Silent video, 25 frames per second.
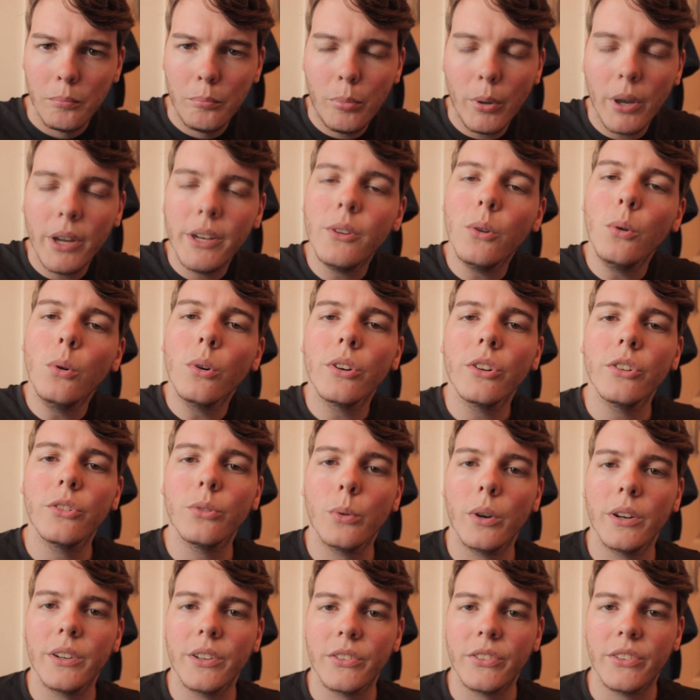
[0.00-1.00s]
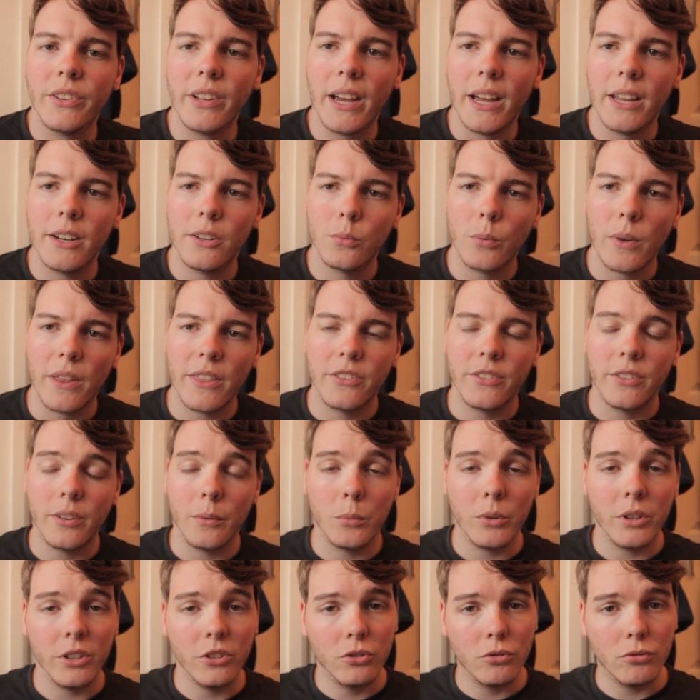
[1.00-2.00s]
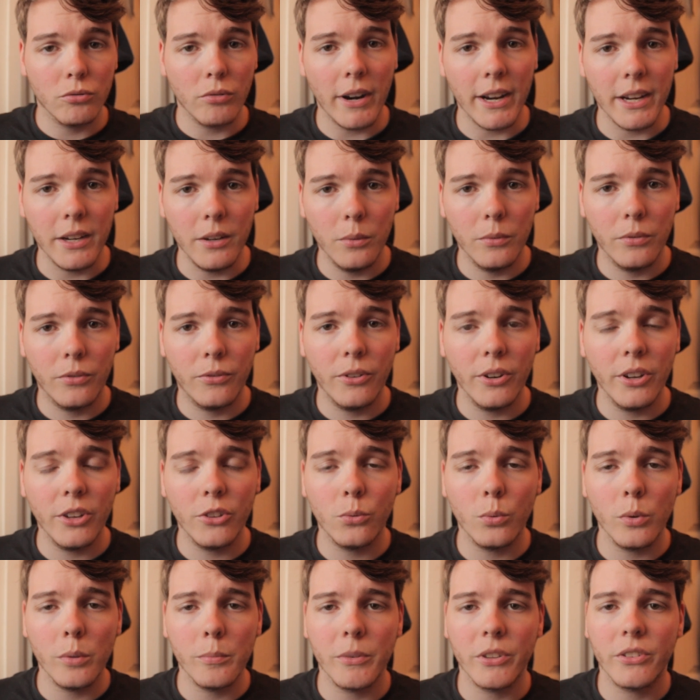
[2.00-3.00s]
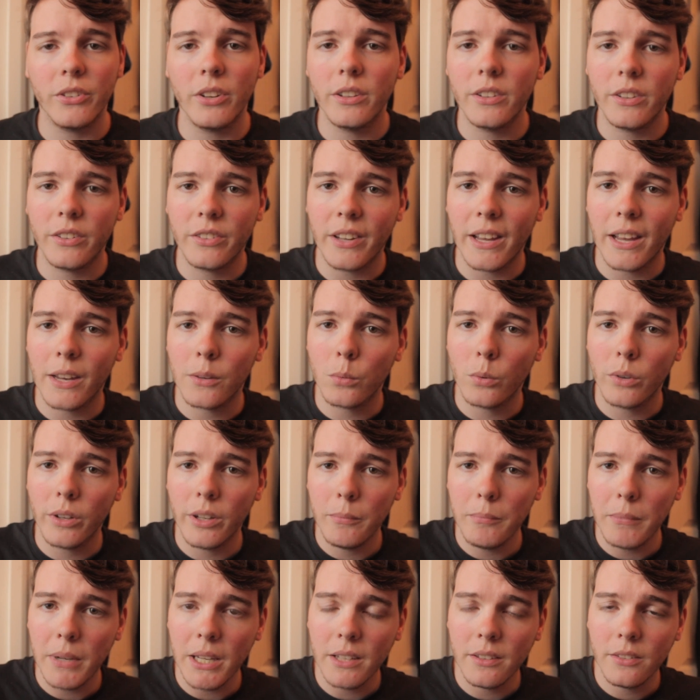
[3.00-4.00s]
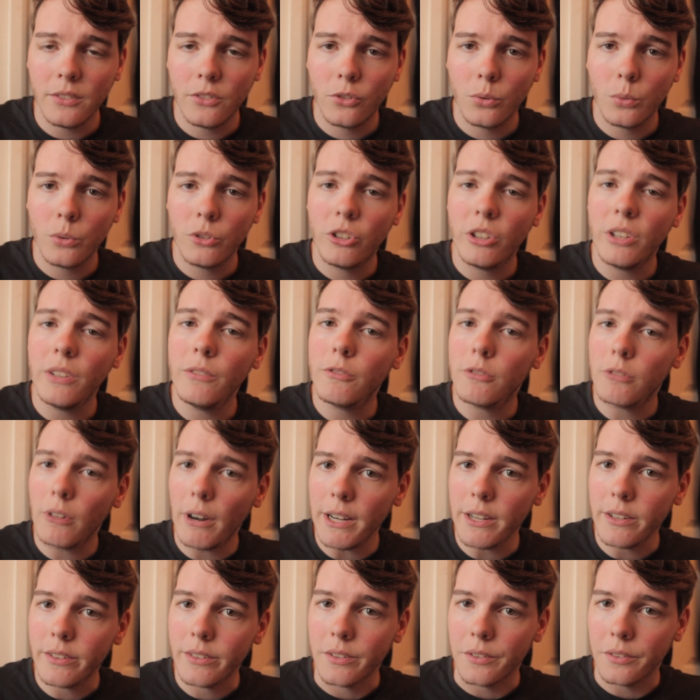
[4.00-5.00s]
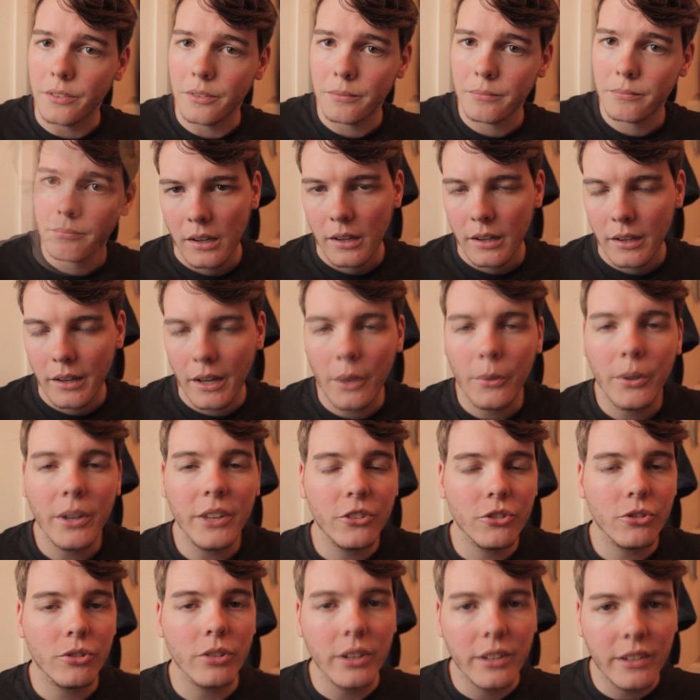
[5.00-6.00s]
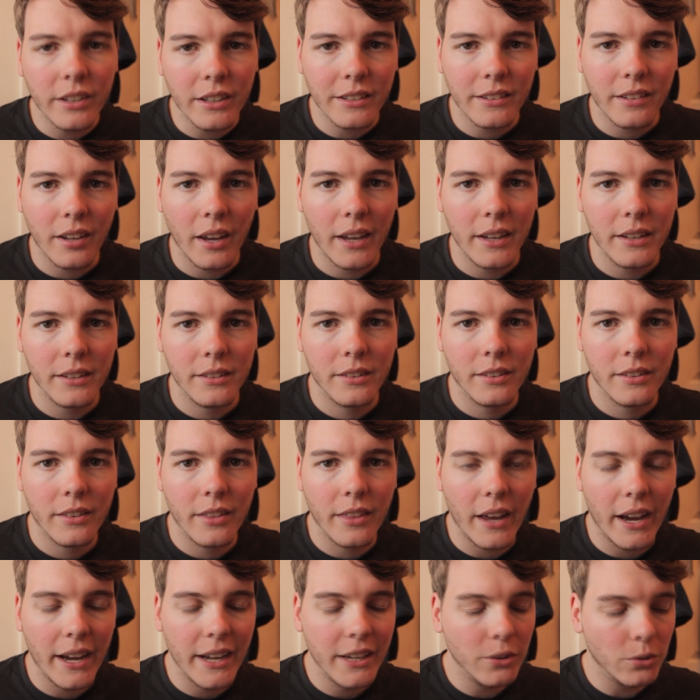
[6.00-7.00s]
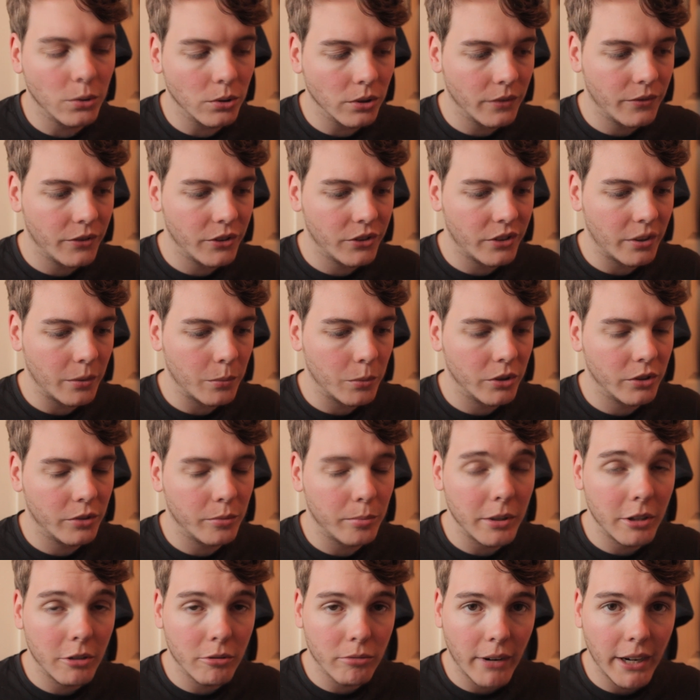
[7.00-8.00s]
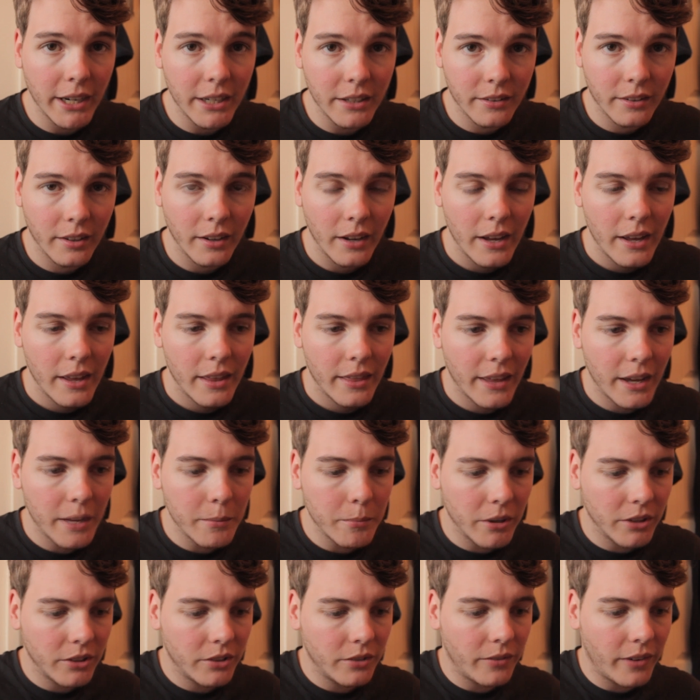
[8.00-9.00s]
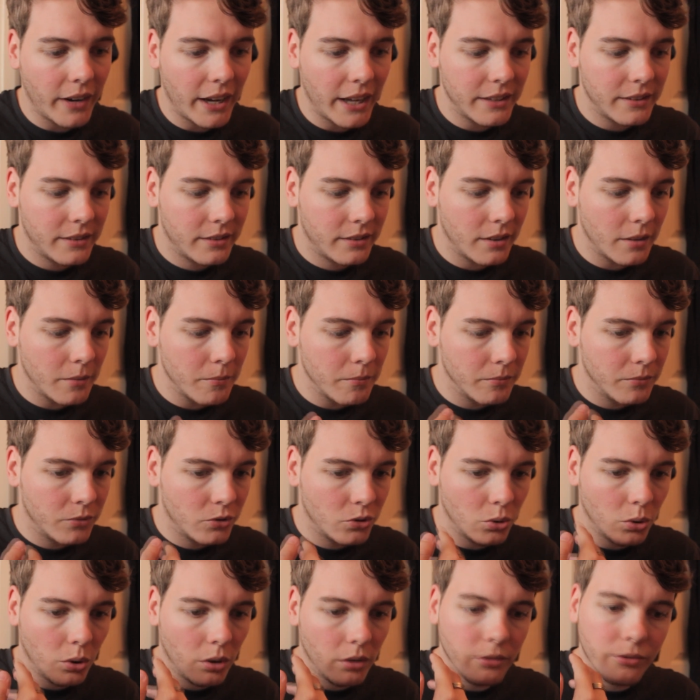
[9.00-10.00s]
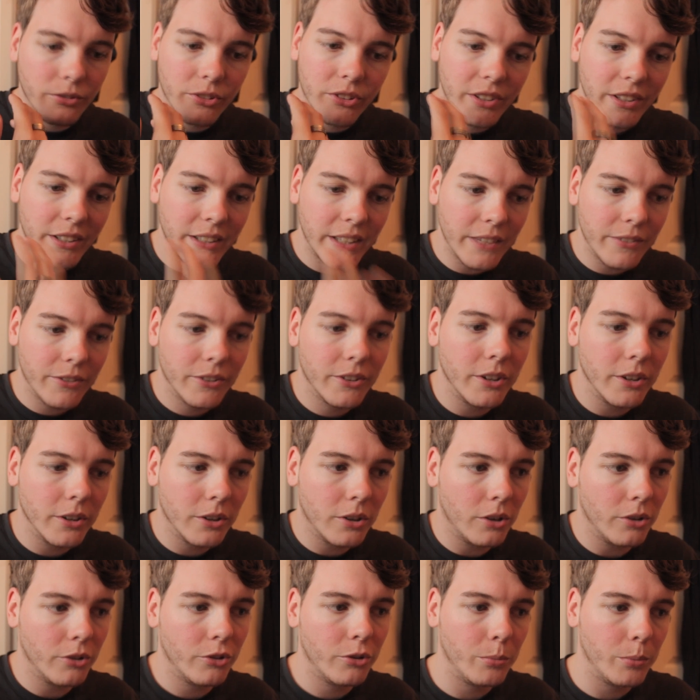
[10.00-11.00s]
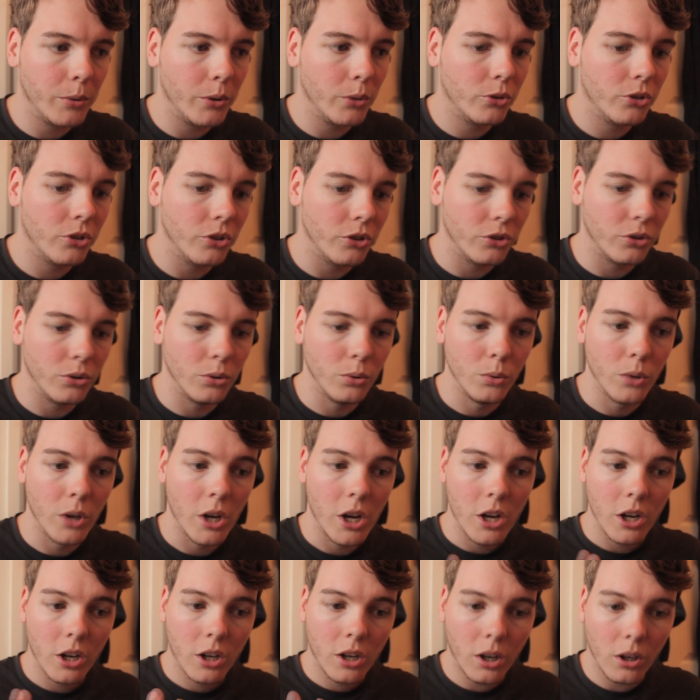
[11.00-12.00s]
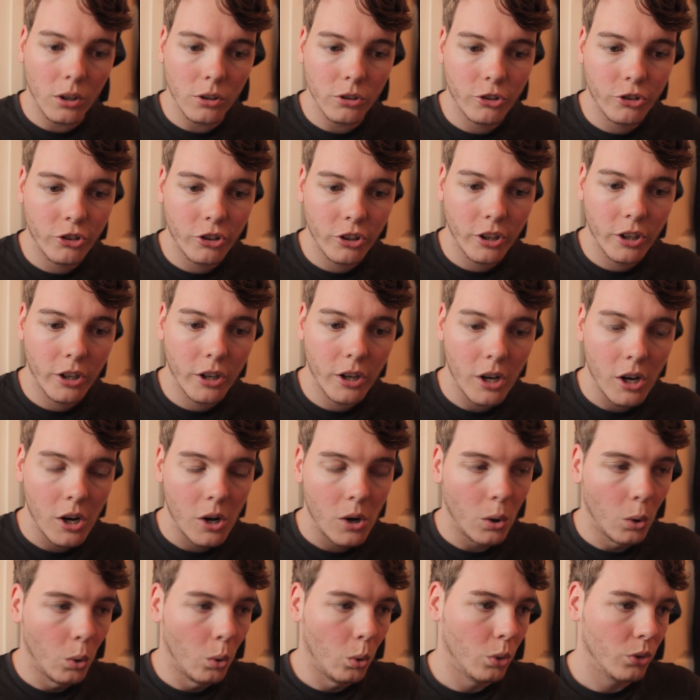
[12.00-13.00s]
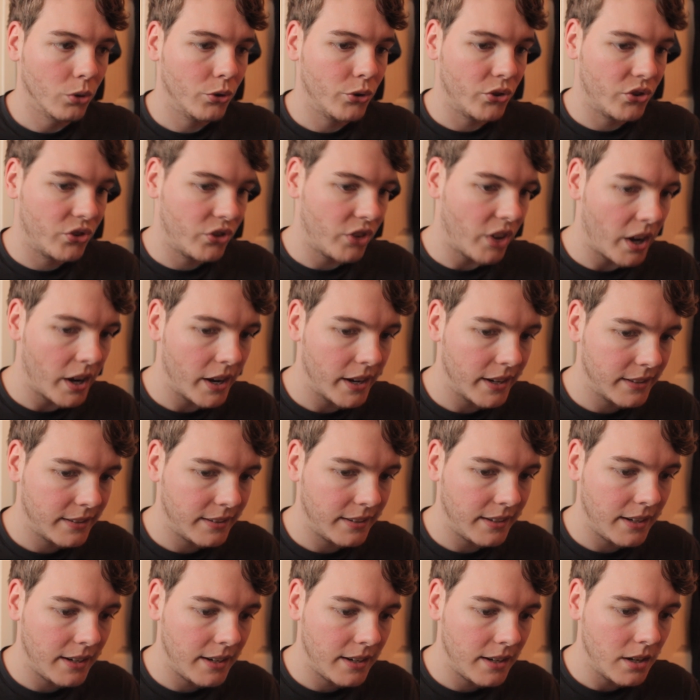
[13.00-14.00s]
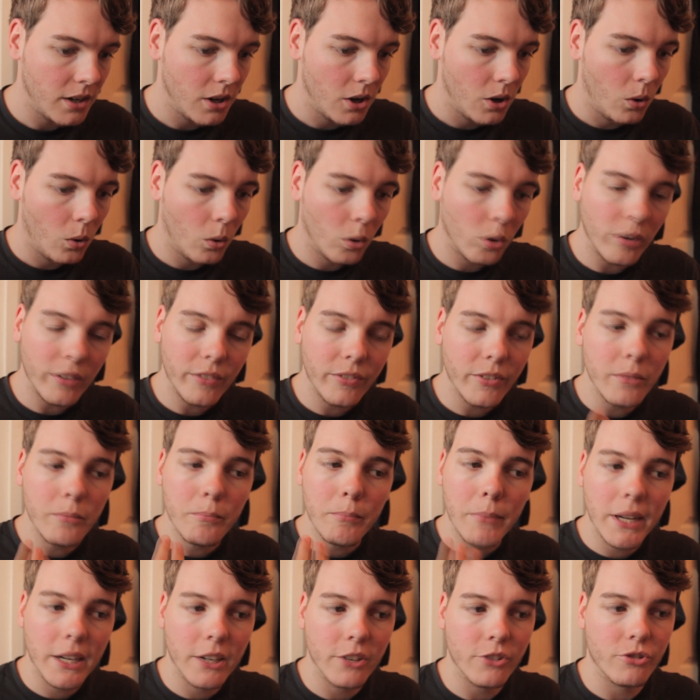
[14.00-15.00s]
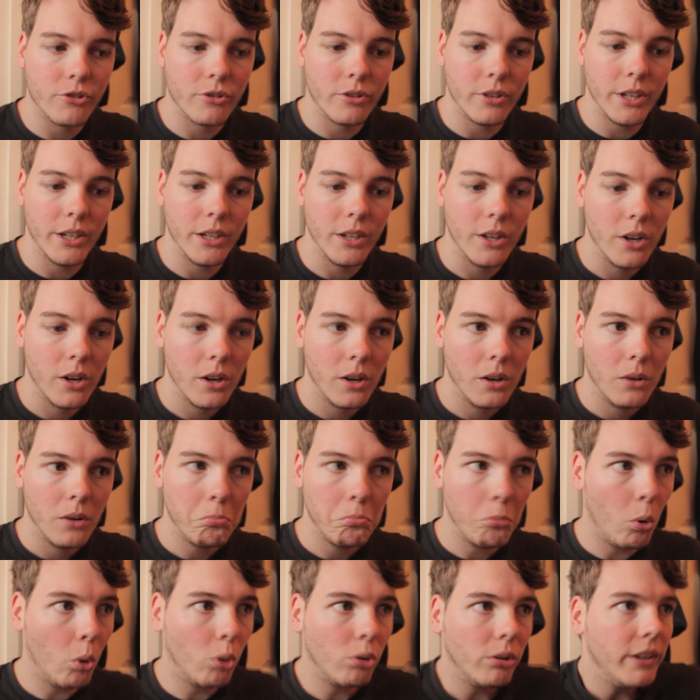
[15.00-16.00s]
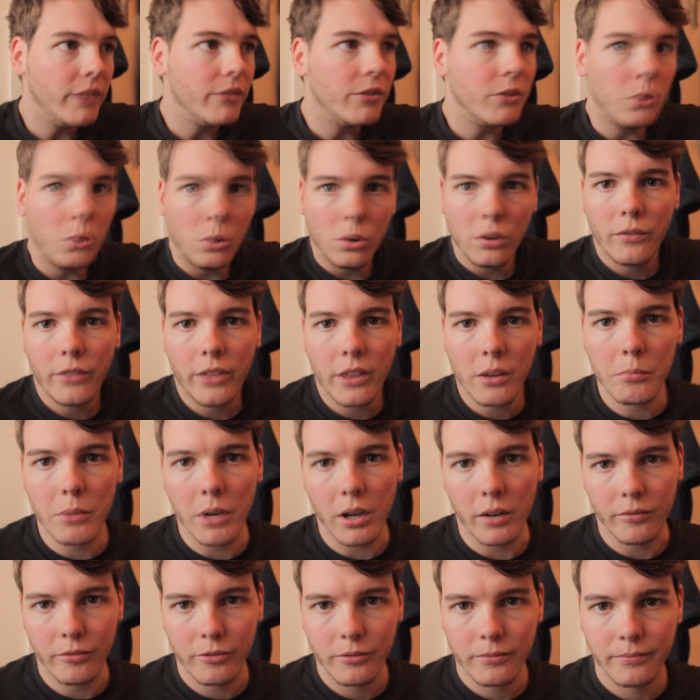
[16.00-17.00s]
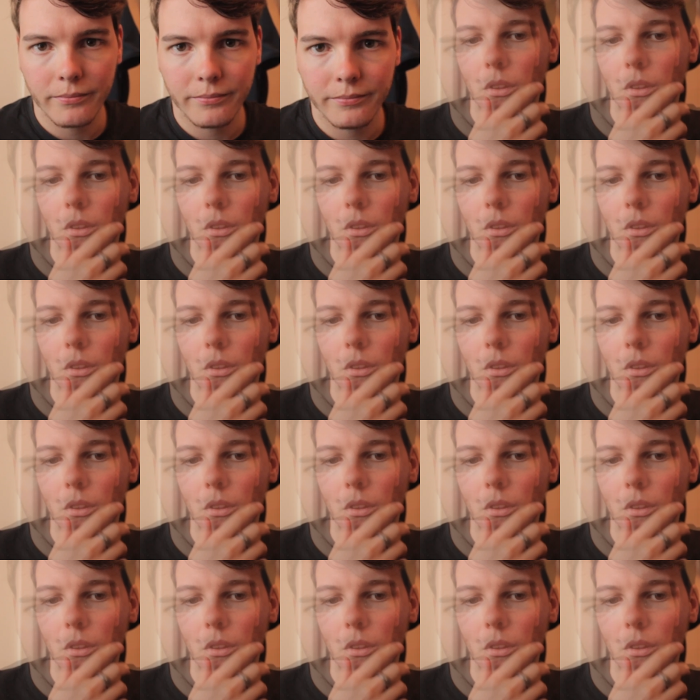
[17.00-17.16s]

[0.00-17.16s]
But in order to understand whether someone is great, first we must understand what it means to achieve greatness. Now history dictates that in order for someone to be great, they must have had some sort of significant contribution to culture, or society, or even military, or even all of the above.